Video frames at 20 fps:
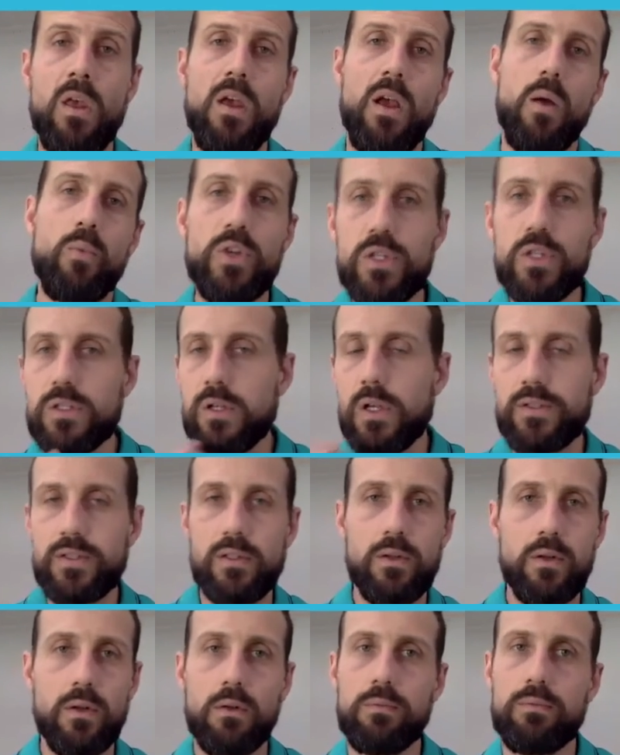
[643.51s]
We use lots of
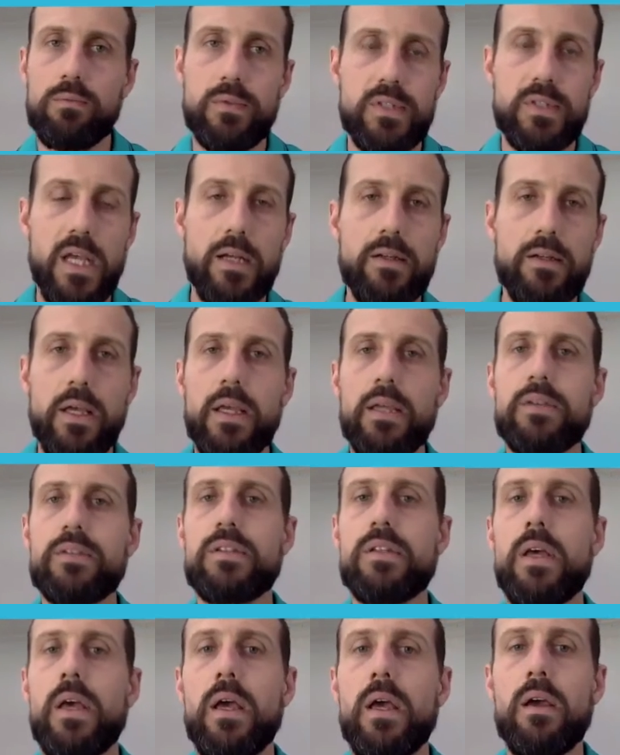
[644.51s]
little techniques
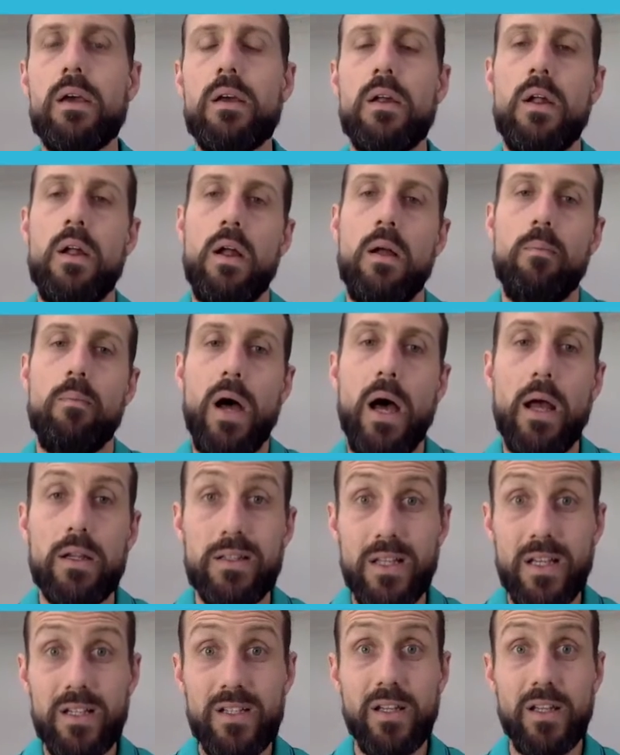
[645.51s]
there, but
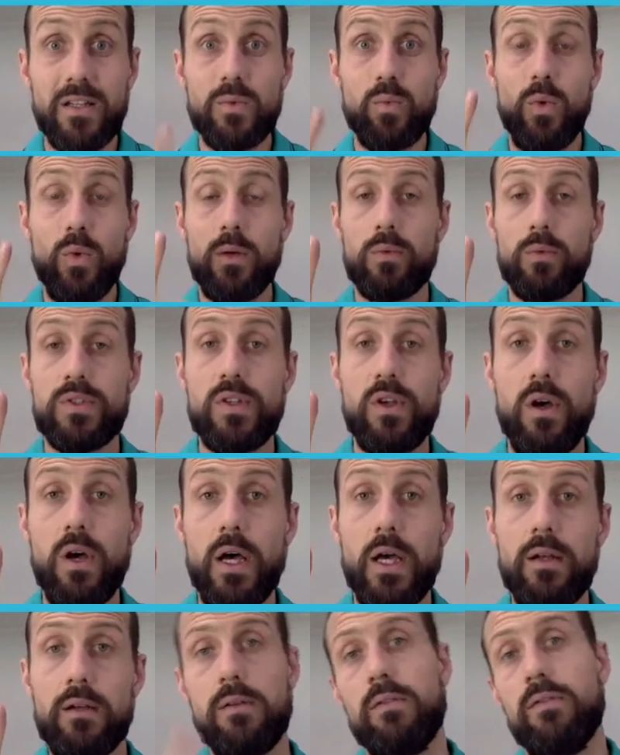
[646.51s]
essentially it's one
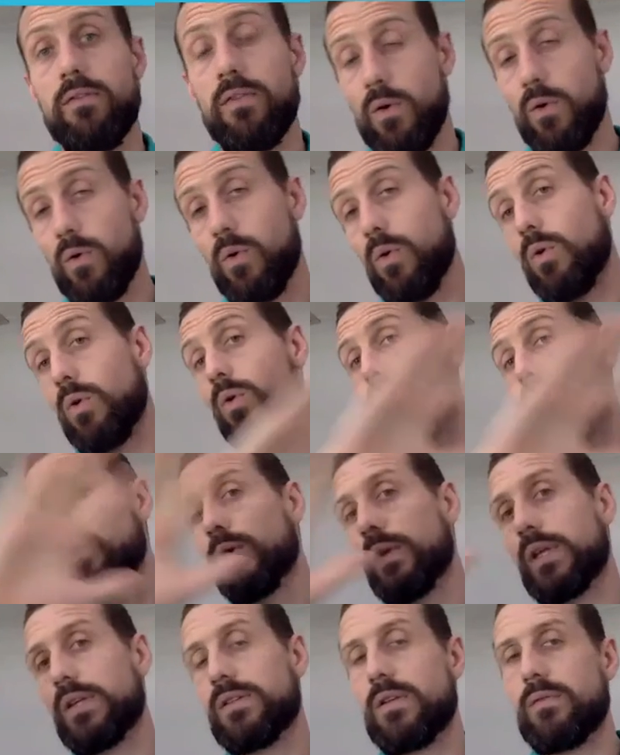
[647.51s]
site for all
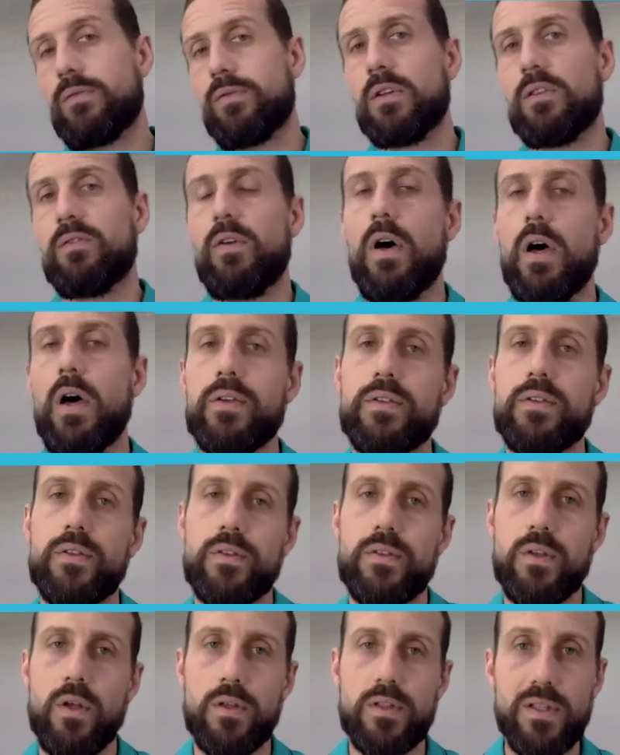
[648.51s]
these different devices.
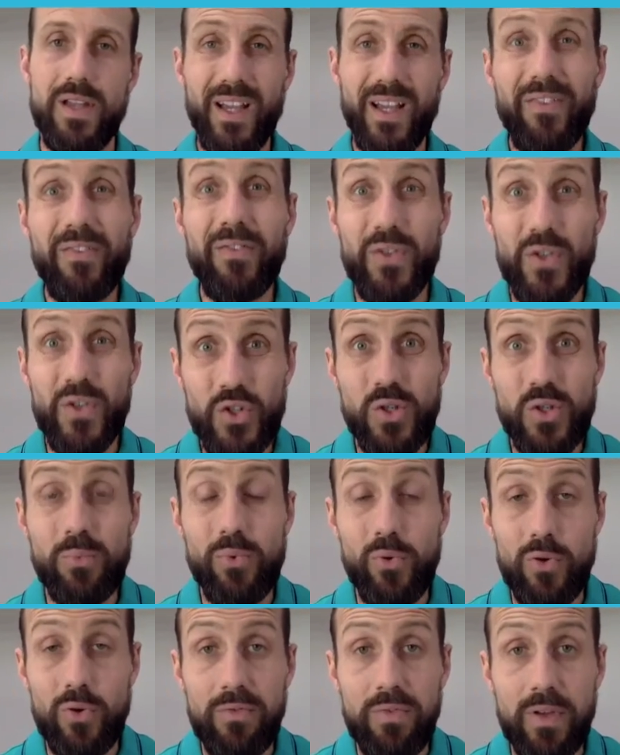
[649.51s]
So it's like
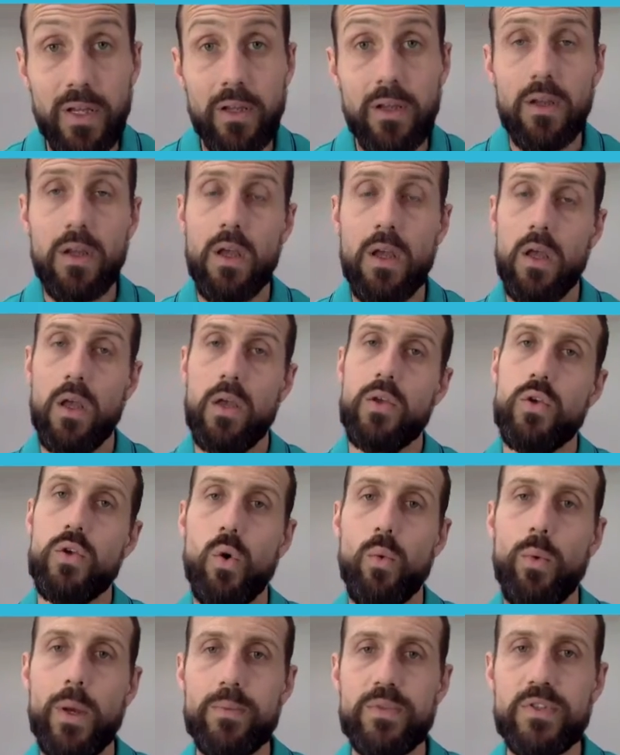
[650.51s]
future-proofing
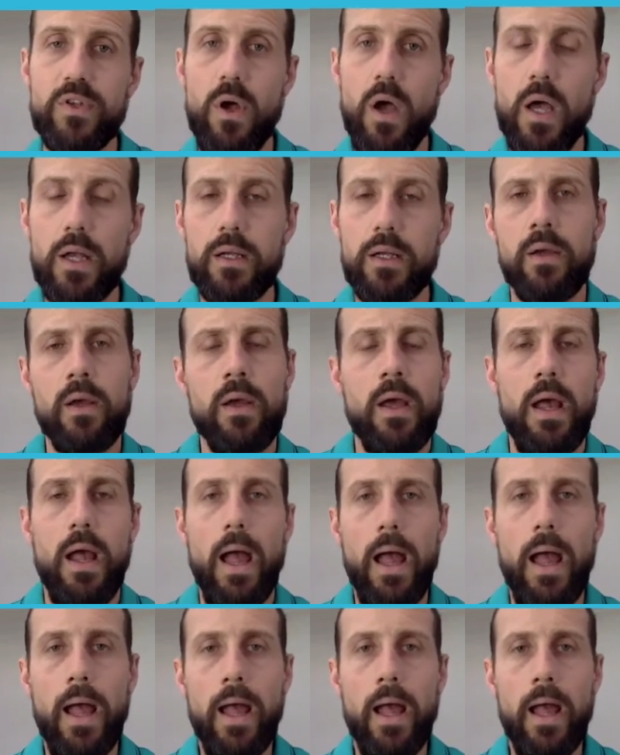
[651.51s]
your website,
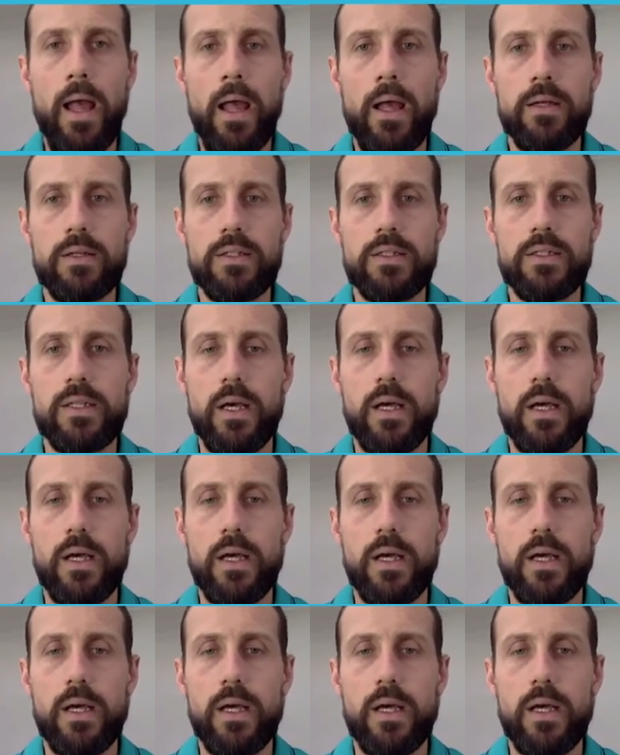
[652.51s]
and